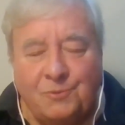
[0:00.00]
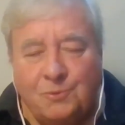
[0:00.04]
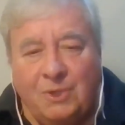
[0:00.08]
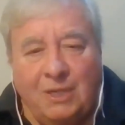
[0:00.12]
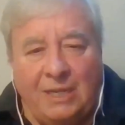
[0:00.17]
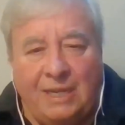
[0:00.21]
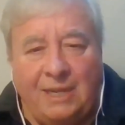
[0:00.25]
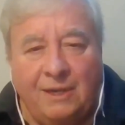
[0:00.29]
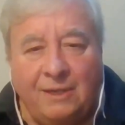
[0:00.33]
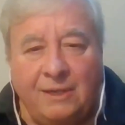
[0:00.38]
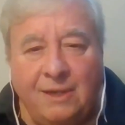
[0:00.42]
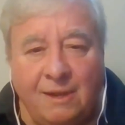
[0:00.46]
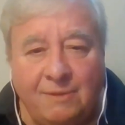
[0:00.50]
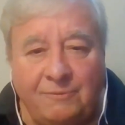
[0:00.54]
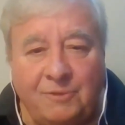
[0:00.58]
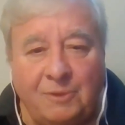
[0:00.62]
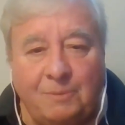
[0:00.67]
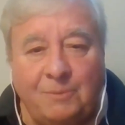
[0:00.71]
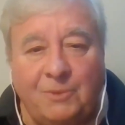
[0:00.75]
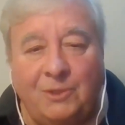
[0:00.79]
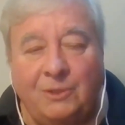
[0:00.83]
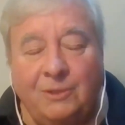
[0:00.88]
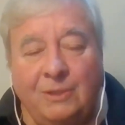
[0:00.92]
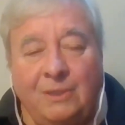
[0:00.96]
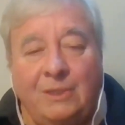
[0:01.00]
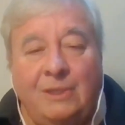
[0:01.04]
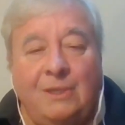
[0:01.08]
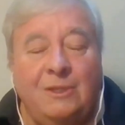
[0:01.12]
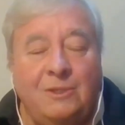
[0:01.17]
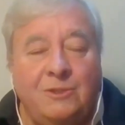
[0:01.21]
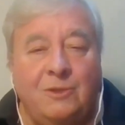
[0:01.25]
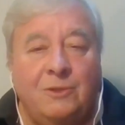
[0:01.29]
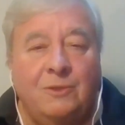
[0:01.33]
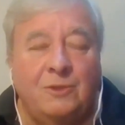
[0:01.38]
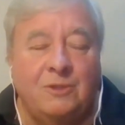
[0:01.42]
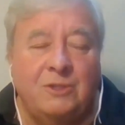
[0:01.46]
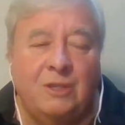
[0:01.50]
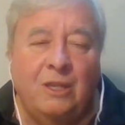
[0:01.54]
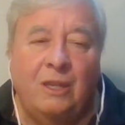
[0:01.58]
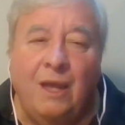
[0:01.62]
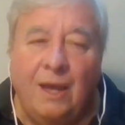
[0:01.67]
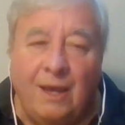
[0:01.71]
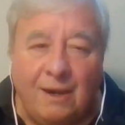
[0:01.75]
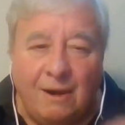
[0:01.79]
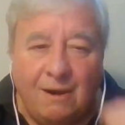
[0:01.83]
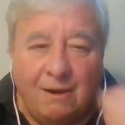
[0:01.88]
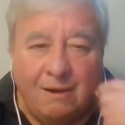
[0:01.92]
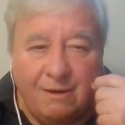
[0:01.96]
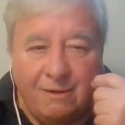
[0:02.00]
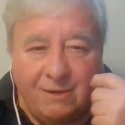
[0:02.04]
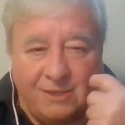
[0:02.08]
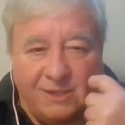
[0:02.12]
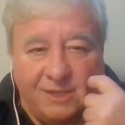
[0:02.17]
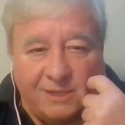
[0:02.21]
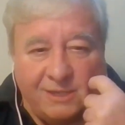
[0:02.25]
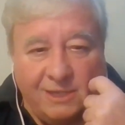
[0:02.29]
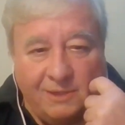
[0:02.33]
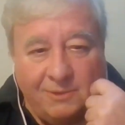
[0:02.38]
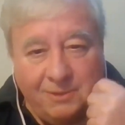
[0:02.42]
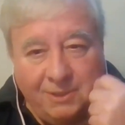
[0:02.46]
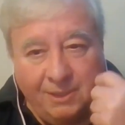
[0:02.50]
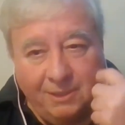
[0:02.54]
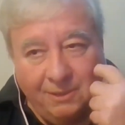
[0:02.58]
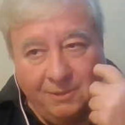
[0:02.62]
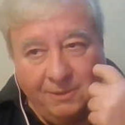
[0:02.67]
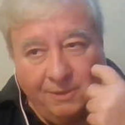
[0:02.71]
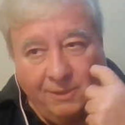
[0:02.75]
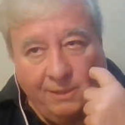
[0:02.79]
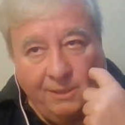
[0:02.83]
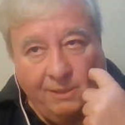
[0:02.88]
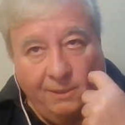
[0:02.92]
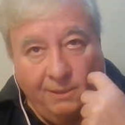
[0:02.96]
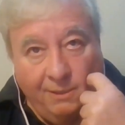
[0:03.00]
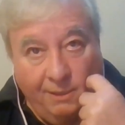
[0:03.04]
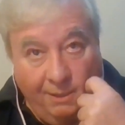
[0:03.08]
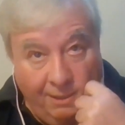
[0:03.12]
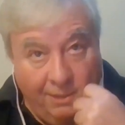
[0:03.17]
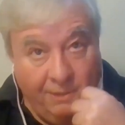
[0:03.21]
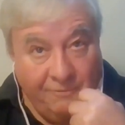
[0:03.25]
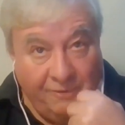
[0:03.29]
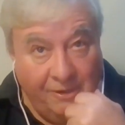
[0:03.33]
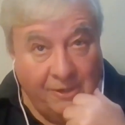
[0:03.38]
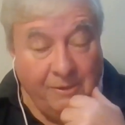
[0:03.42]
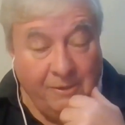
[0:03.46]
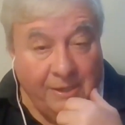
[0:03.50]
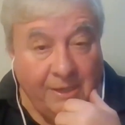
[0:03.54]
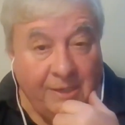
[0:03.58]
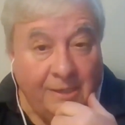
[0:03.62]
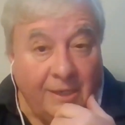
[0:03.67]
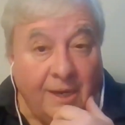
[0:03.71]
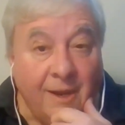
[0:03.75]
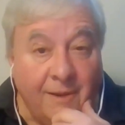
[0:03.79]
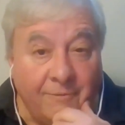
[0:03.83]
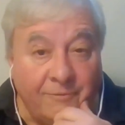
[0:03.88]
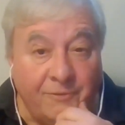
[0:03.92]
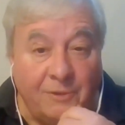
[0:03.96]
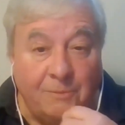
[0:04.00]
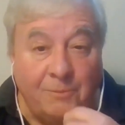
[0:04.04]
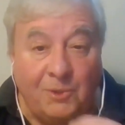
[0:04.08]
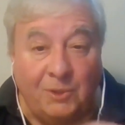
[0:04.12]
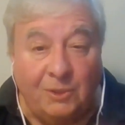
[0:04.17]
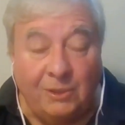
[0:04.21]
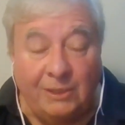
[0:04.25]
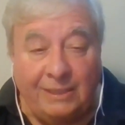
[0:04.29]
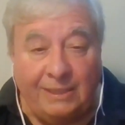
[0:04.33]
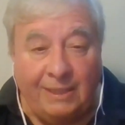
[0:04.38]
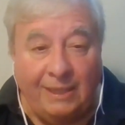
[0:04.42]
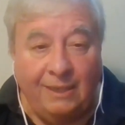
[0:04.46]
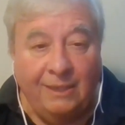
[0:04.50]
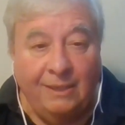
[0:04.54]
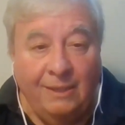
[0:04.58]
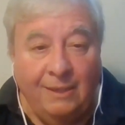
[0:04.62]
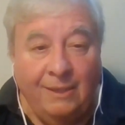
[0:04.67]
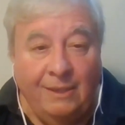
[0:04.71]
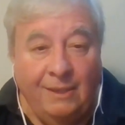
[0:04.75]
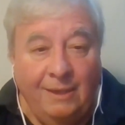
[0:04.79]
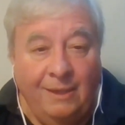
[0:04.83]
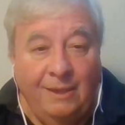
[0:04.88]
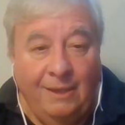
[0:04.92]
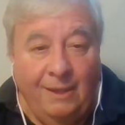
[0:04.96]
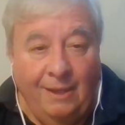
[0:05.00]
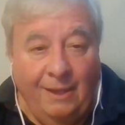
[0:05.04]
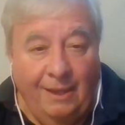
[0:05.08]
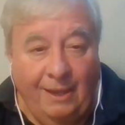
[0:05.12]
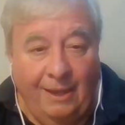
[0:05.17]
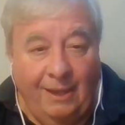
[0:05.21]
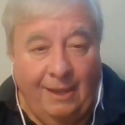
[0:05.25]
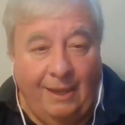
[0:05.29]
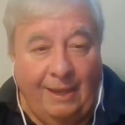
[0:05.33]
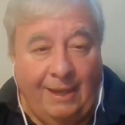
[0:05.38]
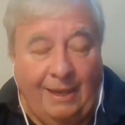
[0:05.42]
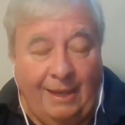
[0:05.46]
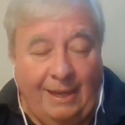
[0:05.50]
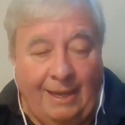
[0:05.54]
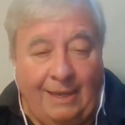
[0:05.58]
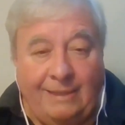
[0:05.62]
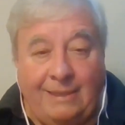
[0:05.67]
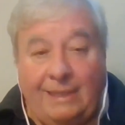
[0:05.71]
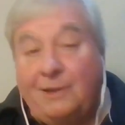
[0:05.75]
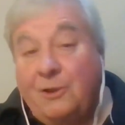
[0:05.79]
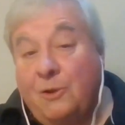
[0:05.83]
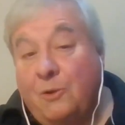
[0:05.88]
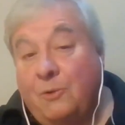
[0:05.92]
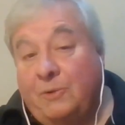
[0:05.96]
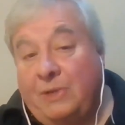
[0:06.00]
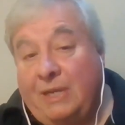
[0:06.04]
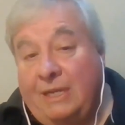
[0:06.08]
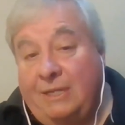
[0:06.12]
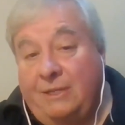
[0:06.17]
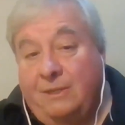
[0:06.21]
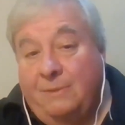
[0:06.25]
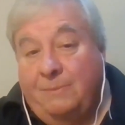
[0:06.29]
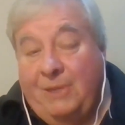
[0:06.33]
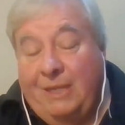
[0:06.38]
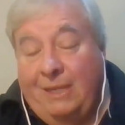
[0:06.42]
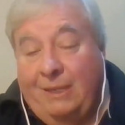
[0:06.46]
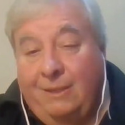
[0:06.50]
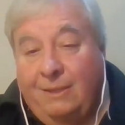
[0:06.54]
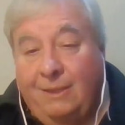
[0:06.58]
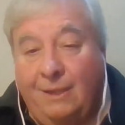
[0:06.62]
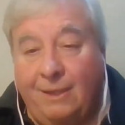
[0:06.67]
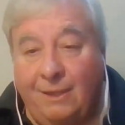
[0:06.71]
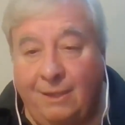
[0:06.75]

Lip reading: really uncomfortable. So there's a lot of harnesses out there that are very uncomfortable, and they don't need to be.